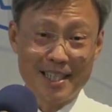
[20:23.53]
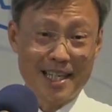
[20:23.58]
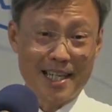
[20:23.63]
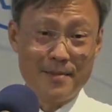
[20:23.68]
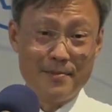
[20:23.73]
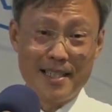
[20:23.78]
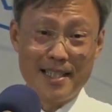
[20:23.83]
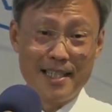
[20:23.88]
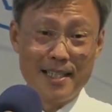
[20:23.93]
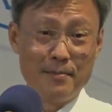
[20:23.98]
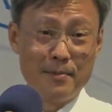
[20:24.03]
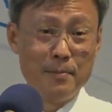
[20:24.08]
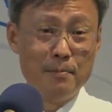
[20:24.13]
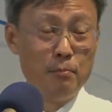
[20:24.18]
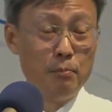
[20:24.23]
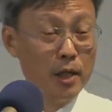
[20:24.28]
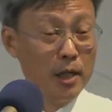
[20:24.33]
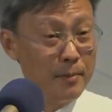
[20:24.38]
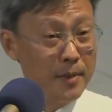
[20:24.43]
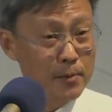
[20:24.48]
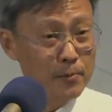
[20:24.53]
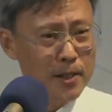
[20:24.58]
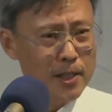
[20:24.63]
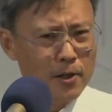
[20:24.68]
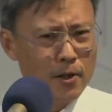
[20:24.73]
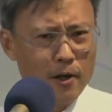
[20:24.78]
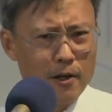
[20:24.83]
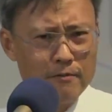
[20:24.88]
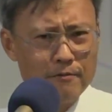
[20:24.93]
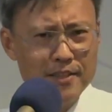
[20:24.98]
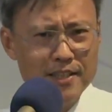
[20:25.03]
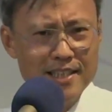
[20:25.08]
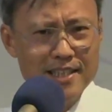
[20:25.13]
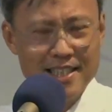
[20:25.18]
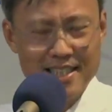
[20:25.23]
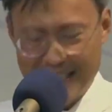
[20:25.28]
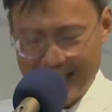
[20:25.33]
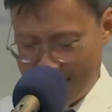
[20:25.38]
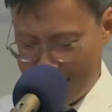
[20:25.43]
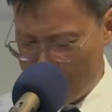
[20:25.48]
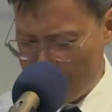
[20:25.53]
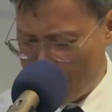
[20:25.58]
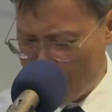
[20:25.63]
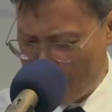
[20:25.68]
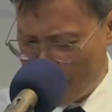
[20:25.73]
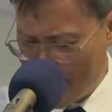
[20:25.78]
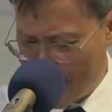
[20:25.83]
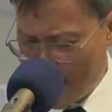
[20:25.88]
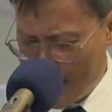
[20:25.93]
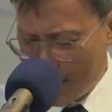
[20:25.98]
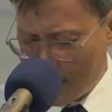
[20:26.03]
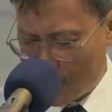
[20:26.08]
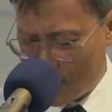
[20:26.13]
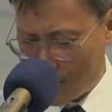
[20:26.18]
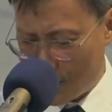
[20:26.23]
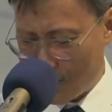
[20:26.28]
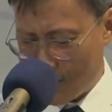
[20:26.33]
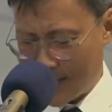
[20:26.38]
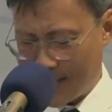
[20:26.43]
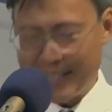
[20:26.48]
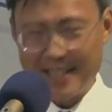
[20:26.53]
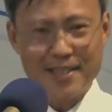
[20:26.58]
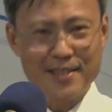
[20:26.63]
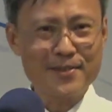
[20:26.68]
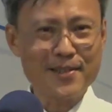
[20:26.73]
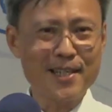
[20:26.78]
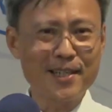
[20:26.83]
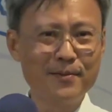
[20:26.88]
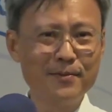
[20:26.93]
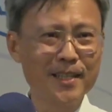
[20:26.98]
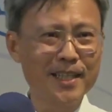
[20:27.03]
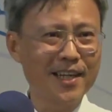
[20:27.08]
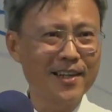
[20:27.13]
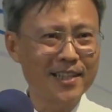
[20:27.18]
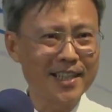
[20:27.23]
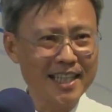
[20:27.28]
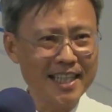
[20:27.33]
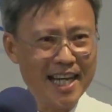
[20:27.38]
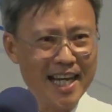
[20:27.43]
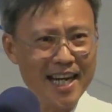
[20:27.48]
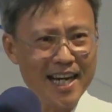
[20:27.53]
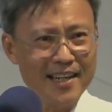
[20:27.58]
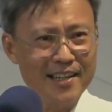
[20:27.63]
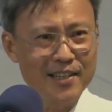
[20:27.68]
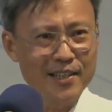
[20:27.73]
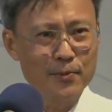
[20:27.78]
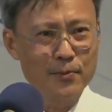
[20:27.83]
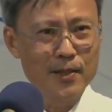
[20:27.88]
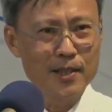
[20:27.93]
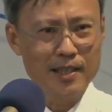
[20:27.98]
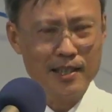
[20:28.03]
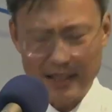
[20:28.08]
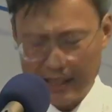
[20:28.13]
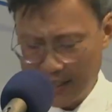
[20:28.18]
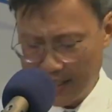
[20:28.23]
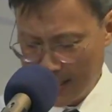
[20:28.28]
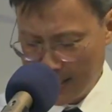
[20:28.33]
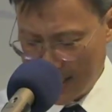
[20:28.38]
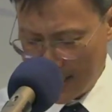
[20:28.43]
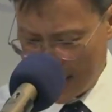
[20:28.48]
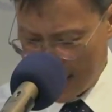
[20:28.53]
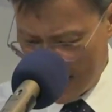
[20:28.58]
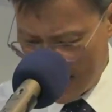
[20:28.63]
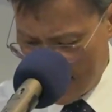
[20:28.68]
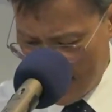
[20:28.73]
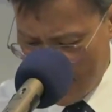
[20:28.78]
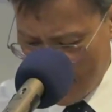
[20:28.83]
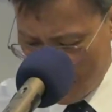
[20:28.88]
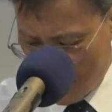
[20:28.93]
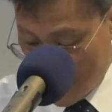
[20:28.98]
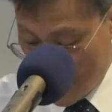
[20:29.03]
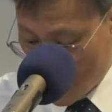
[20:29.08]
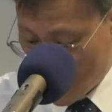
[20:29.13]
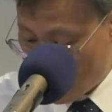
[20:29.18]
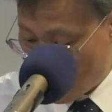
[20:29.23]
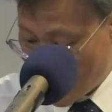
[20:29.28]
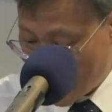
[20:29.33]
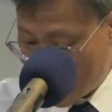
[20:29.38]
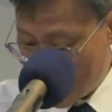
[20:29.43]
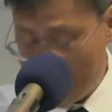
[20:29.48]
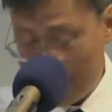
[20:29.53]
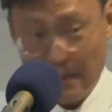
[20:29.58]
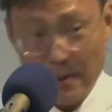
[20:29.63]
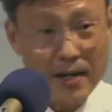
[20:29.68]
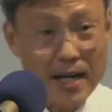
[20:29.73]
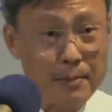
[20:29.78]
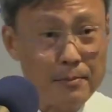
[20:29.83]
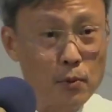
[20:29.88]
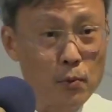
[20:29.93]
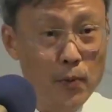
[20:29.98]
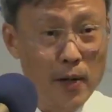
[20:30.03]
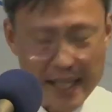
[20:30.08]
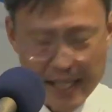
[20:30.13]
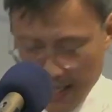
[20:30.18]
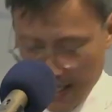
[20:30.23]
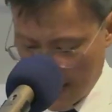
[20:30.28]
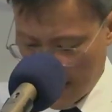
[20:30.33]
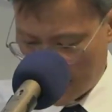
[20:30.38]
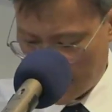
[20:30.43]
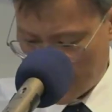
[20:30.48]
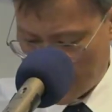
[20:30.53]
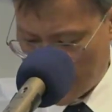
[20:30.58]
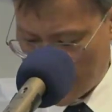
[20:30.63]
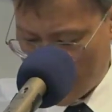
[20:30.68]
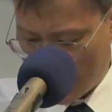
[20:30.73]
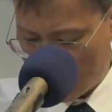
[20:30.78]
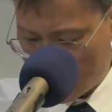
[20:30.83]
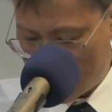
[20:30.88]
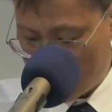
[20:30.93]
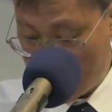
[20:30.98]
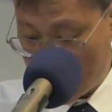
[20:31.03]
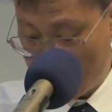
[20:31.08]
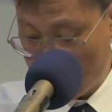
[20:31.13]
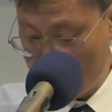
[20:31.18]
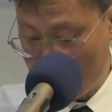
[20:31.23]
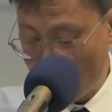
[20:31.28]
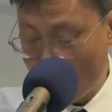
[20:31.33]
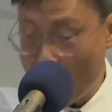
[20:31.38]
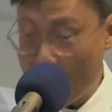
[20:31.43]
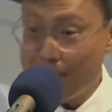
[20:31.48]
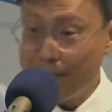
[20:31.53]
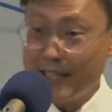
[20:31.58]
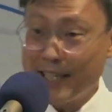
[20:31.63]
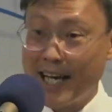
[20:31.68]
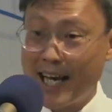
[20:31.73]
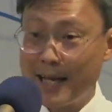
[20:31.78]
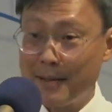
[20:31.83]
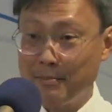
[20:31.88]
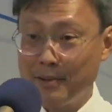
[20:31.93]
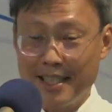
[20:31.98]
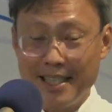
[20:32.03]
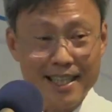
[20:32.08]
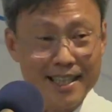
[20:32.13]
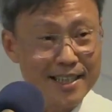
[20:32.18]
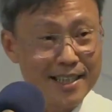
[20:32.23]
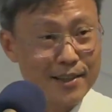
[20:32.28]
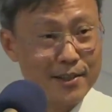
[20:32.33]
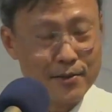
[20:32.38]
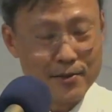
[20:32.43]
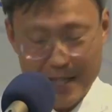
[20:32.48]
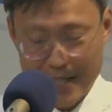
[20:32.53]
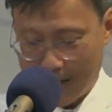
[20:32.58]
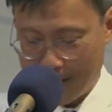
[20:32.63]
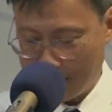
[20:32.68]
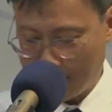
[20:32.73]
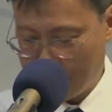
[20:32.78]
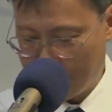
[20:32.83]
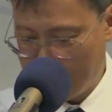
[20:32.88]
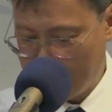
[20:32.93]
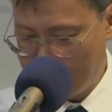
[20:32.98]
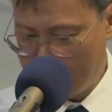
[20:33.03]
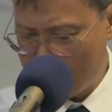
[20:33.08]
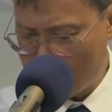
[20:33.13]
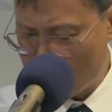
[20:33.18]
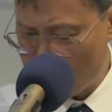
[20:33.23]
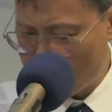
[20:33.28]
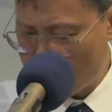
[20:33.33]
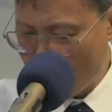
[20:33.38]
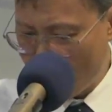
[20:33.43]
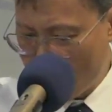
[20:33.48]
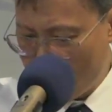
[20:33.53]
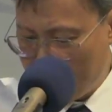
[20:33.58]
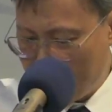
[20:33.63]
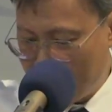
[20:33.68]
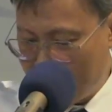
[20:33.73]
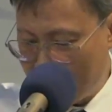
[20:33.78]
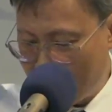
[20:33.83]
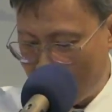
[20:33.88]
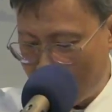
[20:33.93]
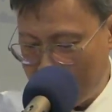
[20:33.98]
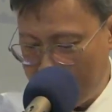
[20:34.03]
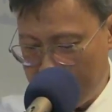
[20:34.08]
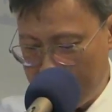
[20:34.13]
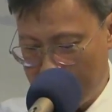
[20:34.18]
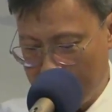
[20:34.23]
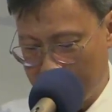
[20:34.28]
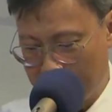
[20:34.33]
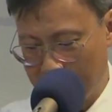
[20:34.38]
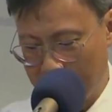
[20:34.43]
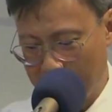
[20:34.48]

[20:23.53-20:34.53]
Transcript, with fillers: I mean, he would be brimming with confidence, and he He'd be strutting around without a care in the world. Uh, he would be smiling, perhaps winking at the camera. he would be waving happily at the crowd, just soaking it all in.